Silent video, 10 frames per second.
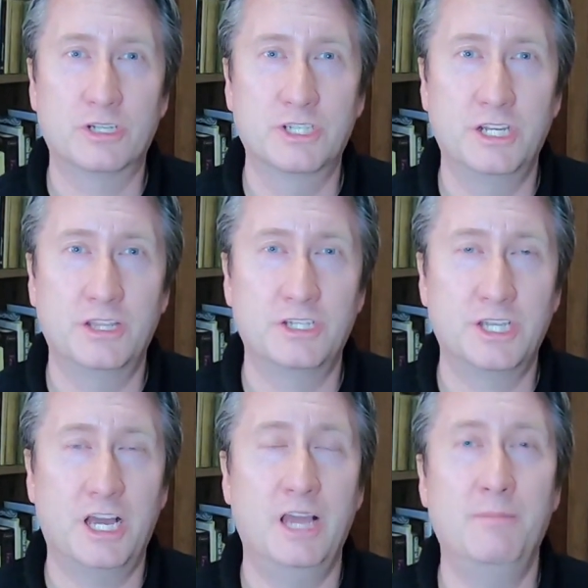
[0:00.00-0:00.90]
City at the
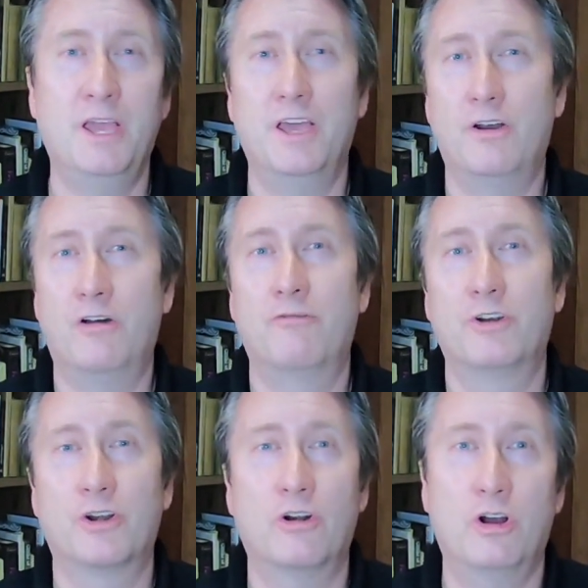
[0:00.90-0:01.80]
time and
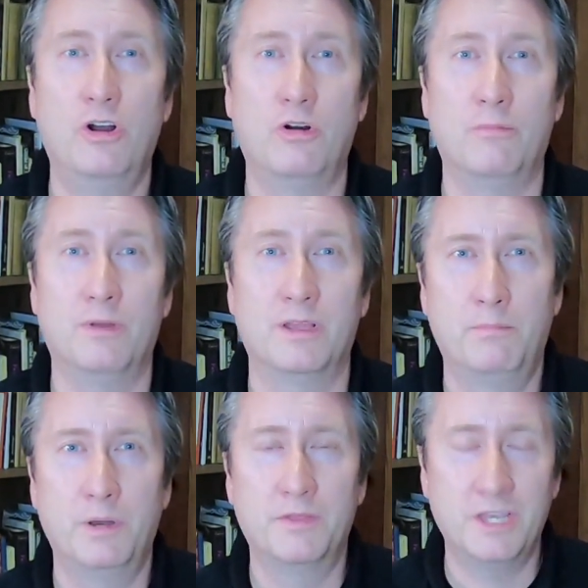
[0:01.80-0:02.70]
offered her a home.
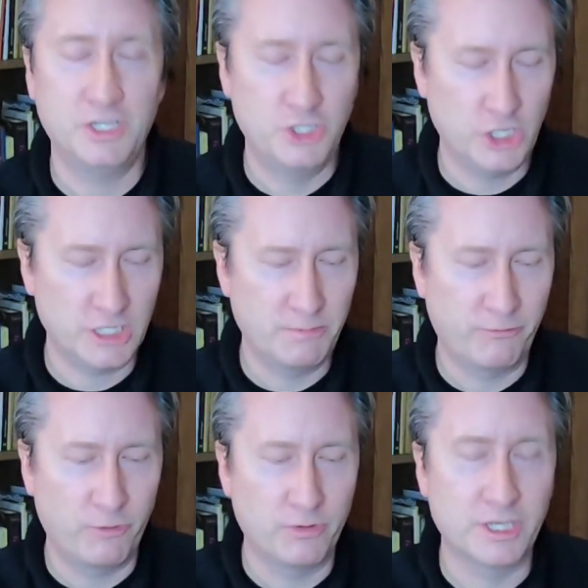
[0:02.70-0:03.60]
But then just
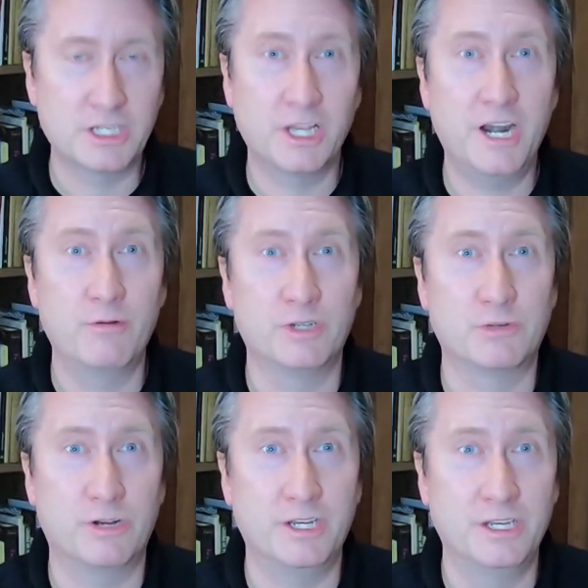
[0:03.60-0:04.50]
before this letter
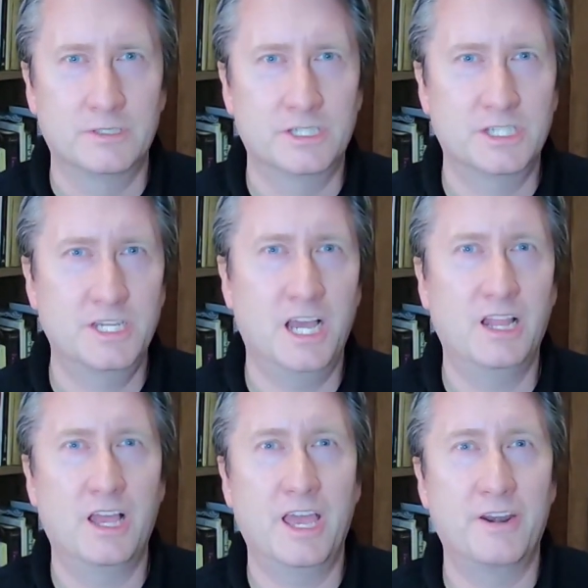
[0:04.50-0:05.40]
was written,
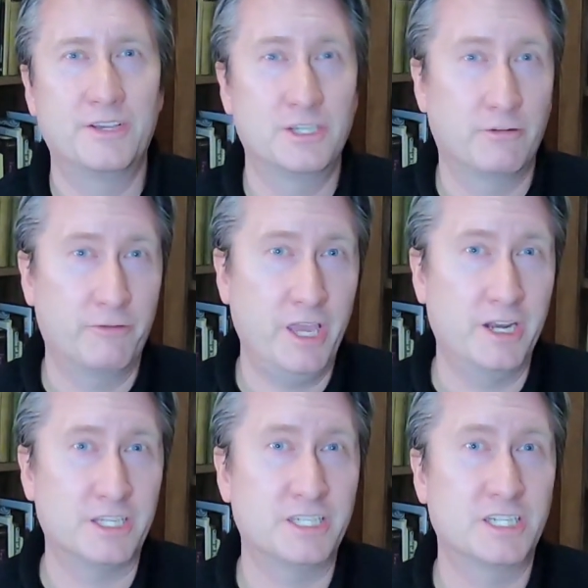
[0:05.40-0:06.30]
Stella and
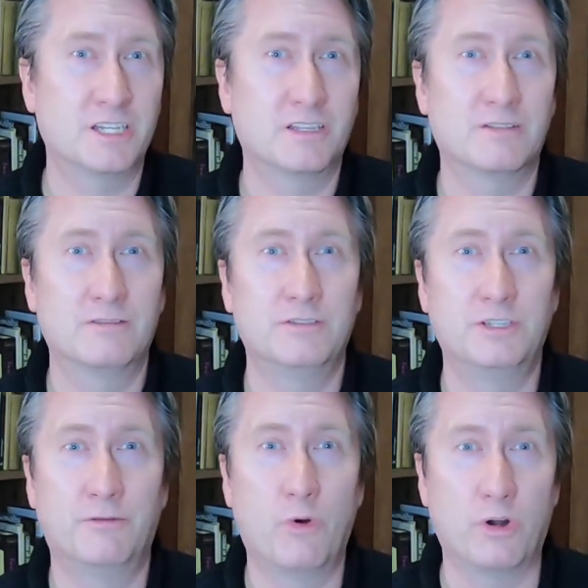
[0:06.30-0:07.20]
Sylvanus
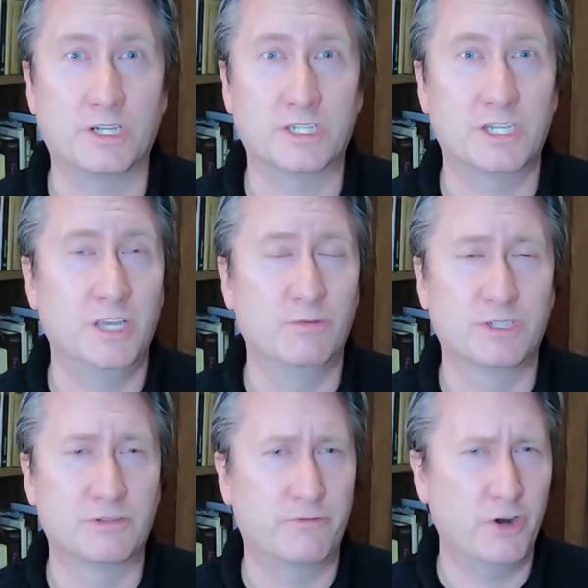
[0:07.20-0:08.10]
divorced. It
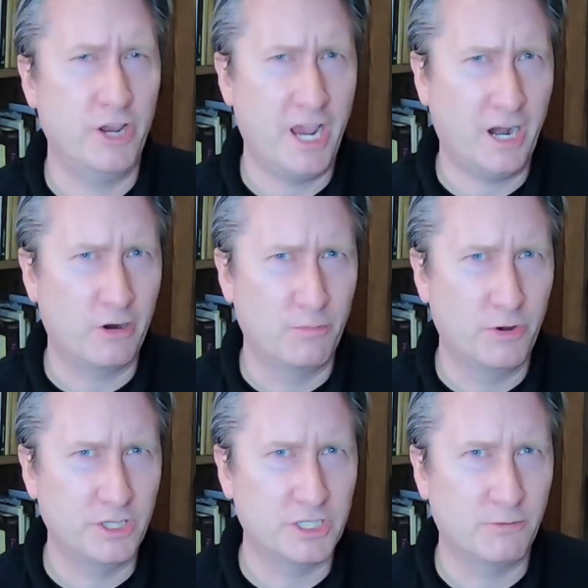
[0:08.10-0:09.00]
was a very
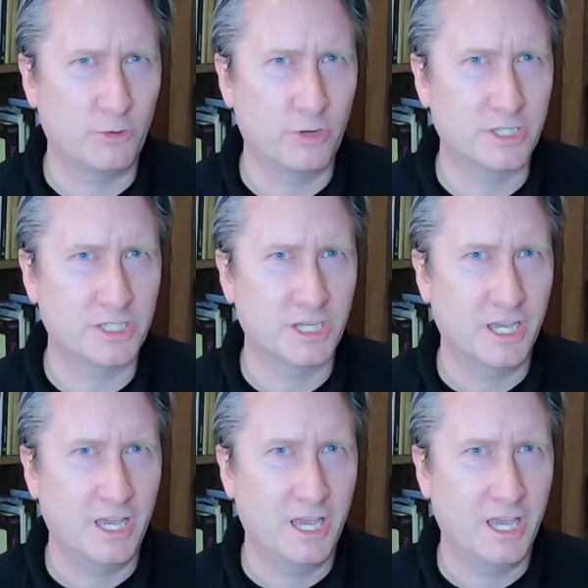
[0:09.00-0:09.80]
acrimonious divorce.